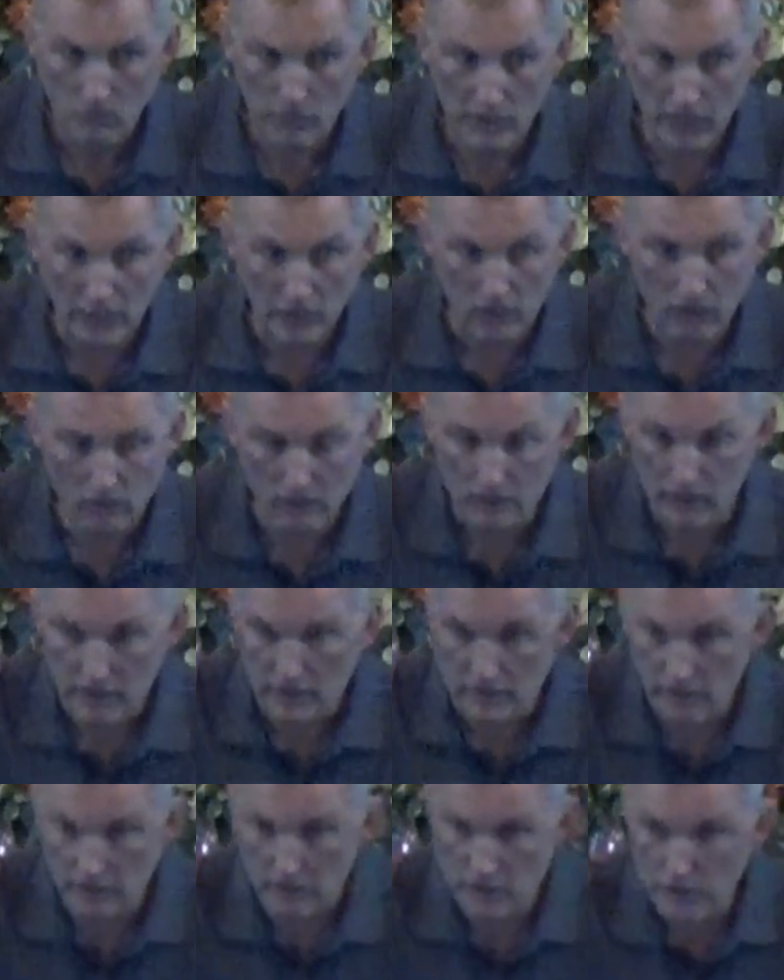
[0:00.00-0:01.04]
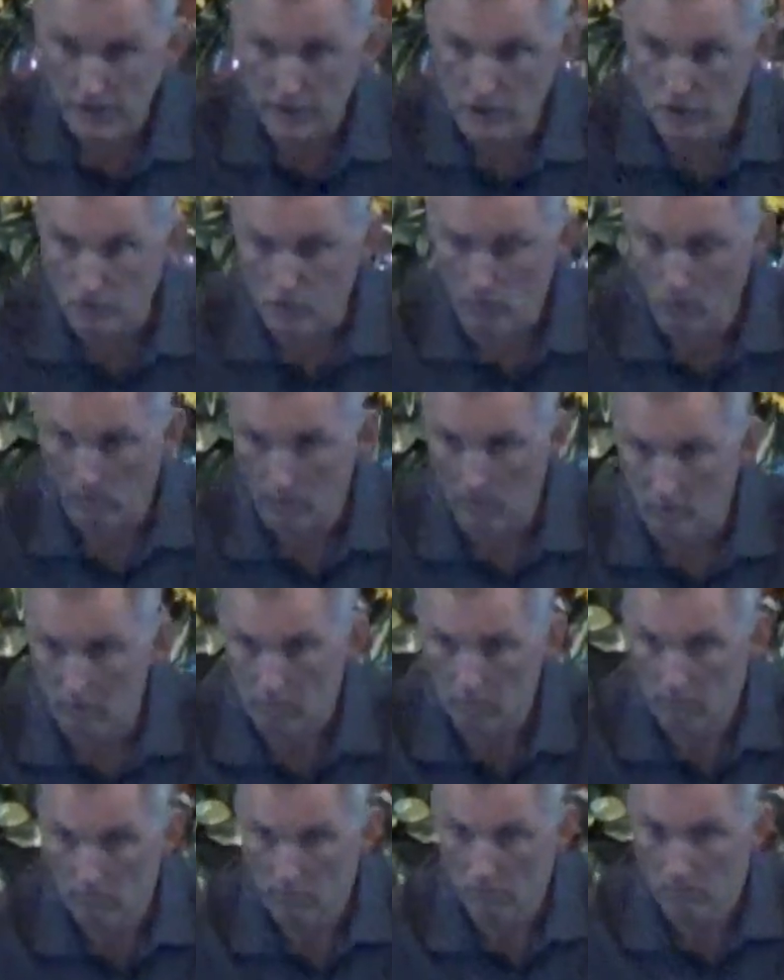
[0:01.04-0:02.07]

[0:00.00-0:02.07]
when they looked at the seashore?